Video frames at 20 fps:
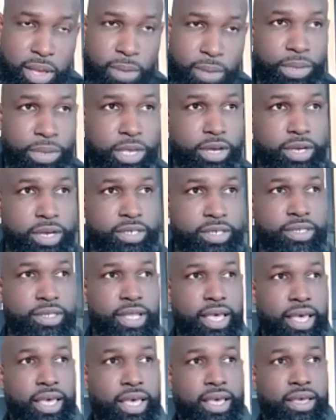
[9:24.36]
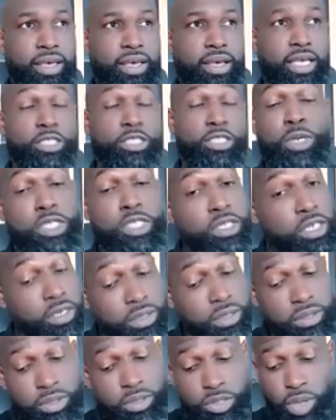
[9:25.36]
because they, especially
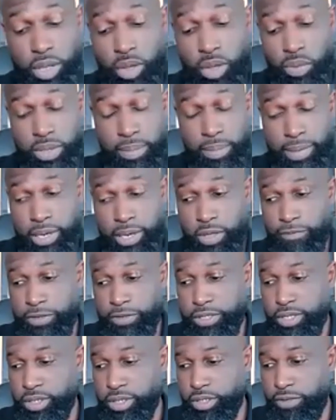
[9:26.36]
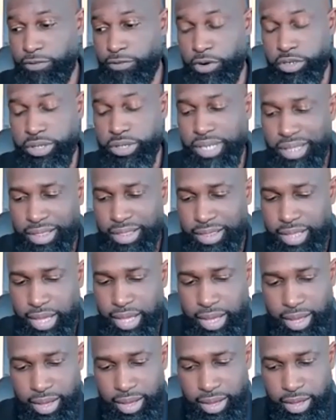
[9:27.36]
so I'll go with the medical facilities first.
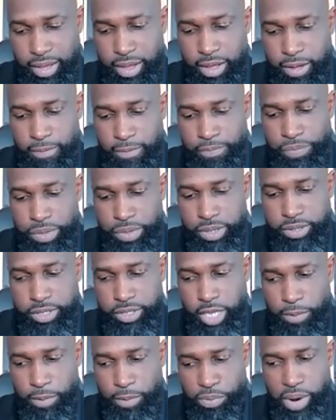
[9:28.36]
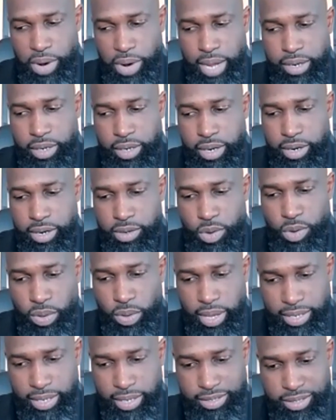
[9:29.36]
They take pride in their
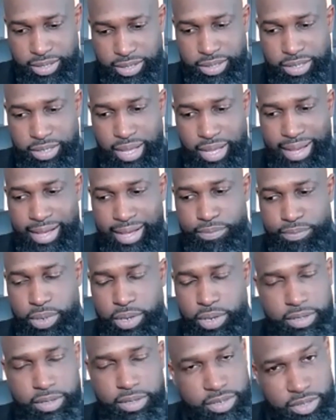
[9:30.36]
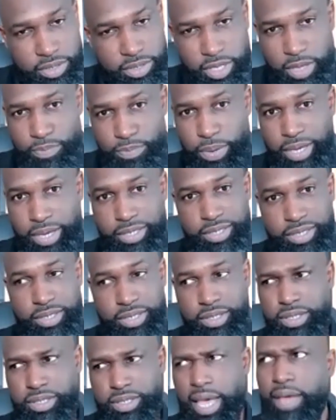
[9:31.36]
locations, and because they're seeing
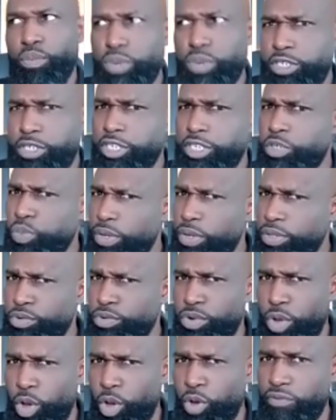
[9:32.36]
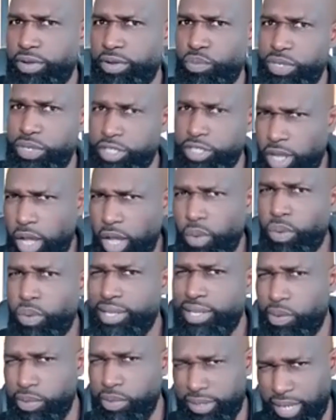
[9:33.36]
patients, and we just went through COVID and we saw what
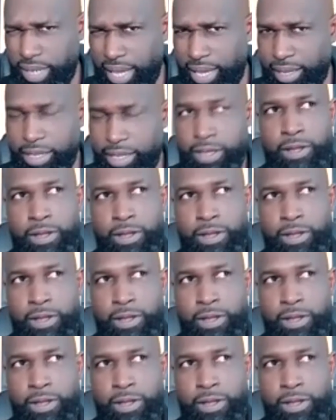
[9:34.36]
that was like.